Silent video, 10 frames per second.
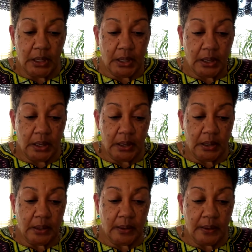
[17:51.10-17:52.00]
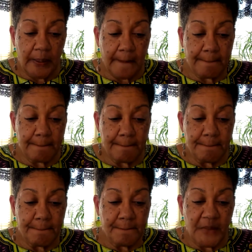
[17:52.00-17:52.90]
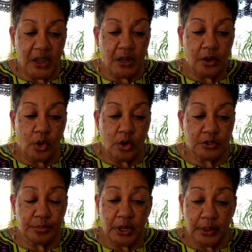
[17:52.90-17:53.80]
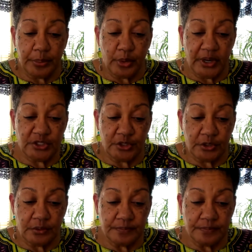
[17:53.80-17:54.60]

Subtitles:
Uh, it lowers blood pressure.